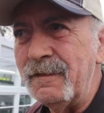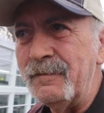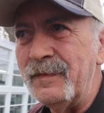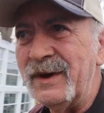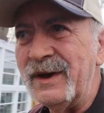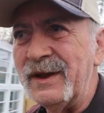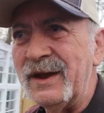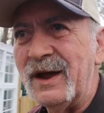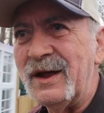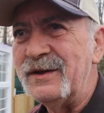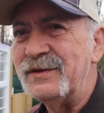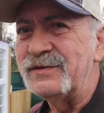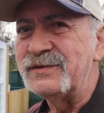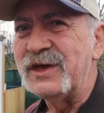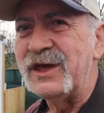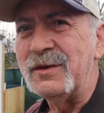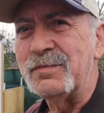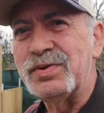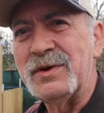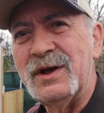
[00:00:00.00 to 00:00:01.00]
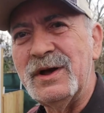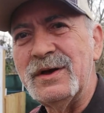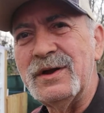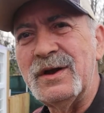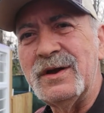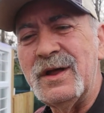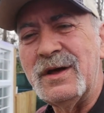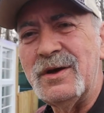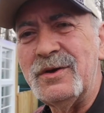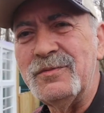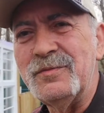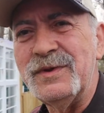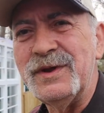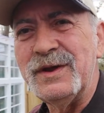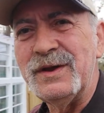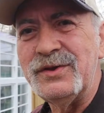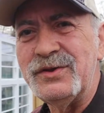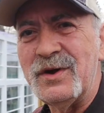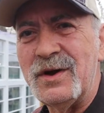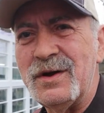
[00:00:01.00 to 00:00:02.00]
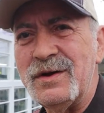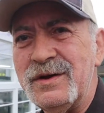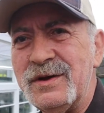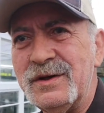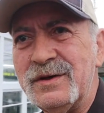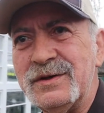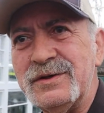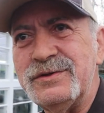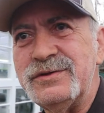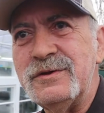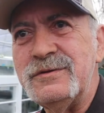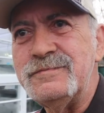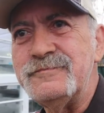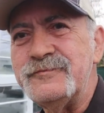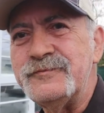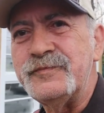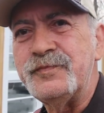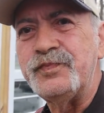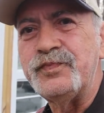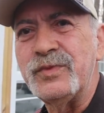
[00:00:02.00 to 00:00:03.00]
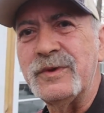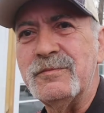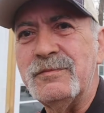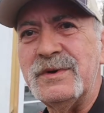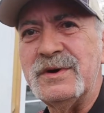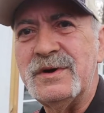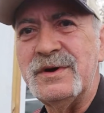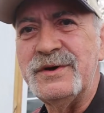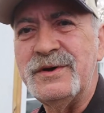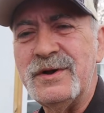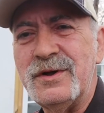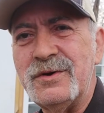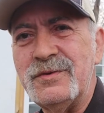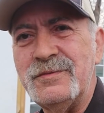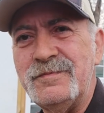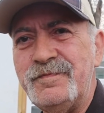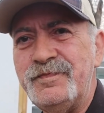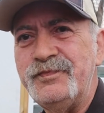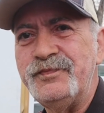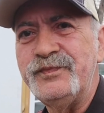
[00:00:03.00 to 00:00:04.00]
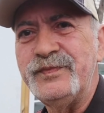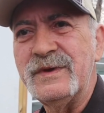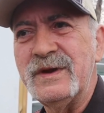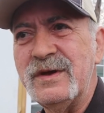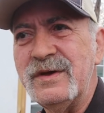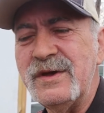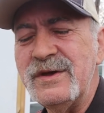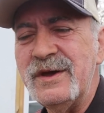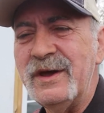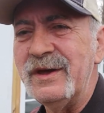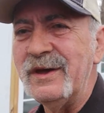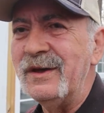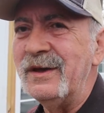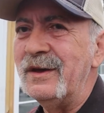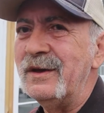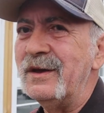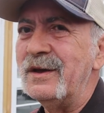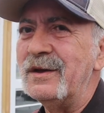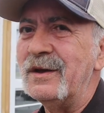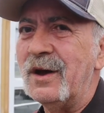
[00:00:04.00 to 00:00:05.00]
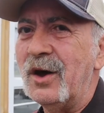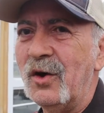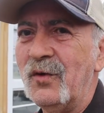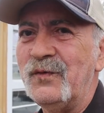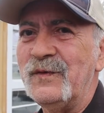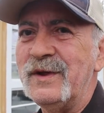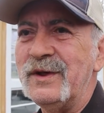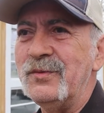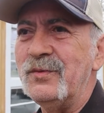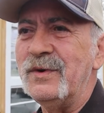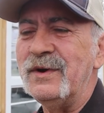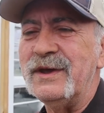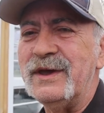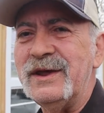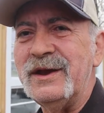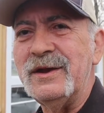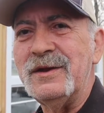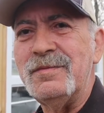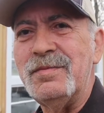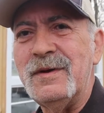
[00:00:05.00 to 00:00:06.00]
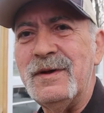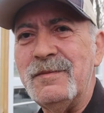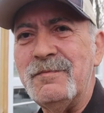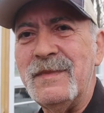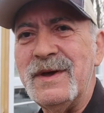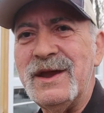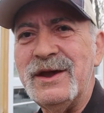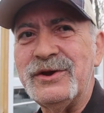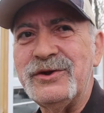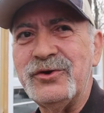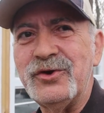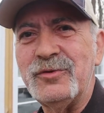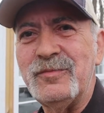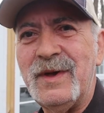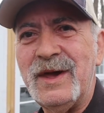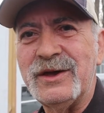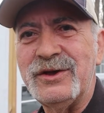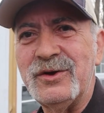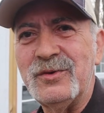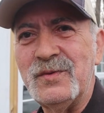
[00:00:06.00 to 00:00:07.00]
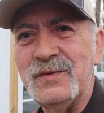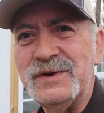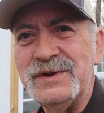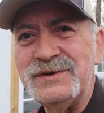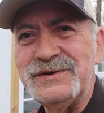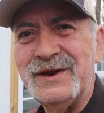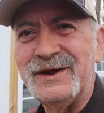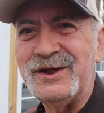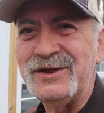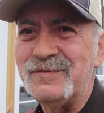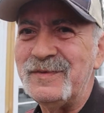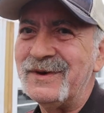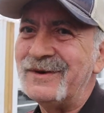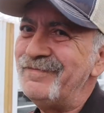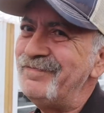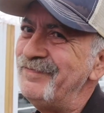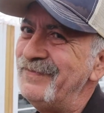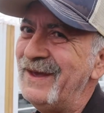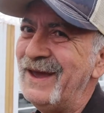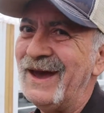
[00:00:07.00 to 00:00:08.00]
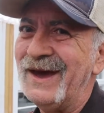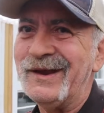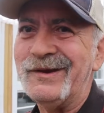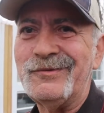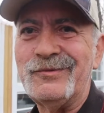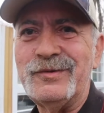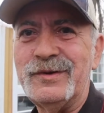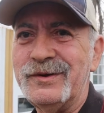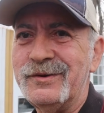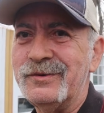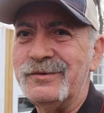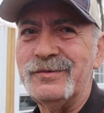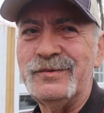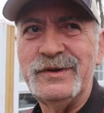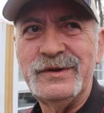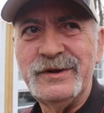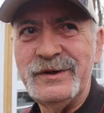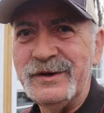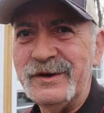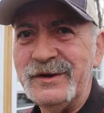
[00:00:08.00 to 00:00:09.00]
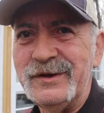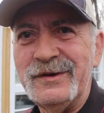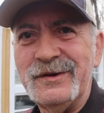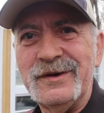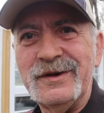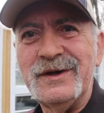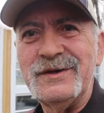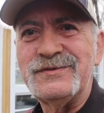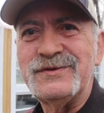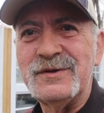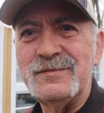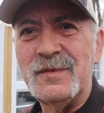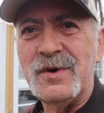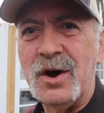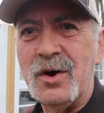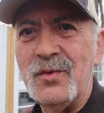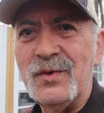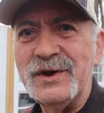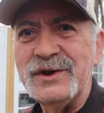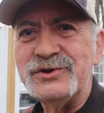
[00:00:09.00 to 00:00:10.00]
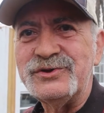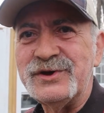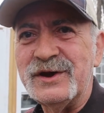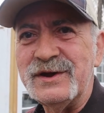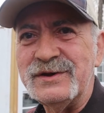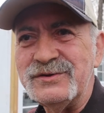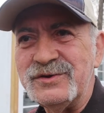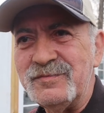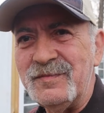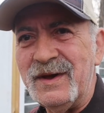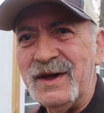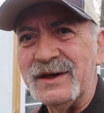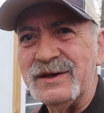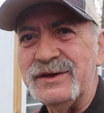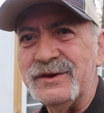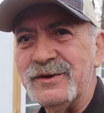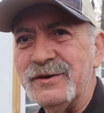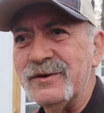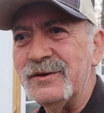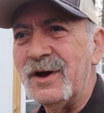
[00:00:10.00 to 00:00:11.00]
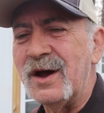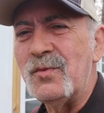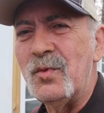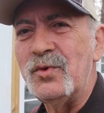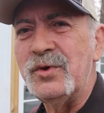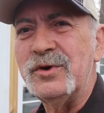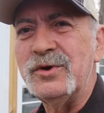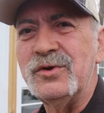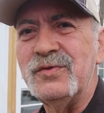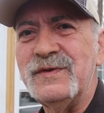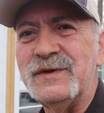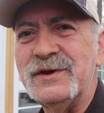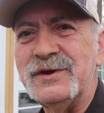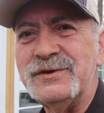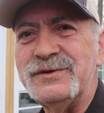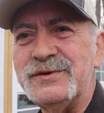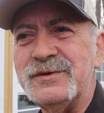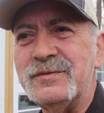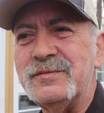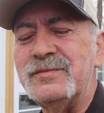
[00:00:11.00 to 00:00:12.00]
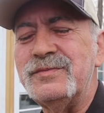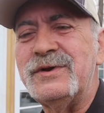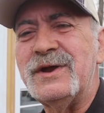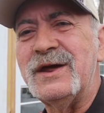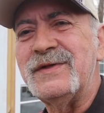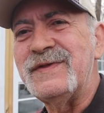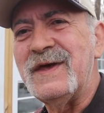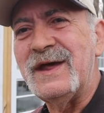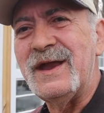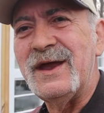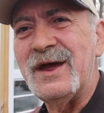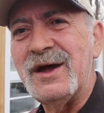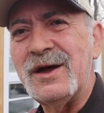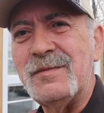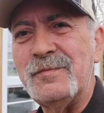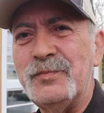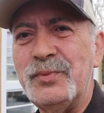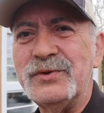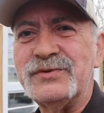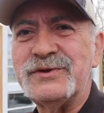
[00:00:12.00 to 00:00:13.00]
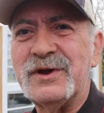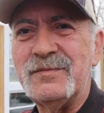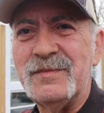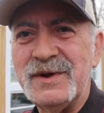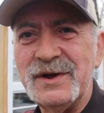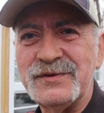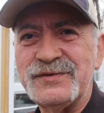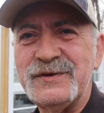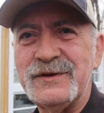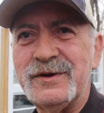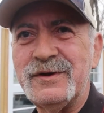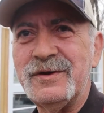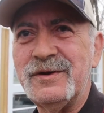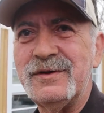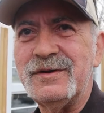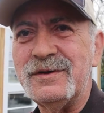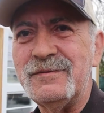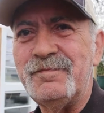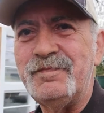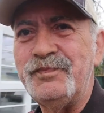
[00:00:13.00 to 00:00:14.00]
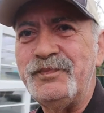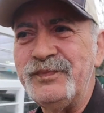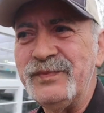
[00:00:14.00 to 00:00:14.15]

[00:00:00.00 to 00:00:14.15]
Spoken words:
but I just keep plugging along, me and John does, building on. Hopefully we'll get it manicured back here one of these days, but I don't know. It's something always changing back here. I want to do this and take that out, put something else there. And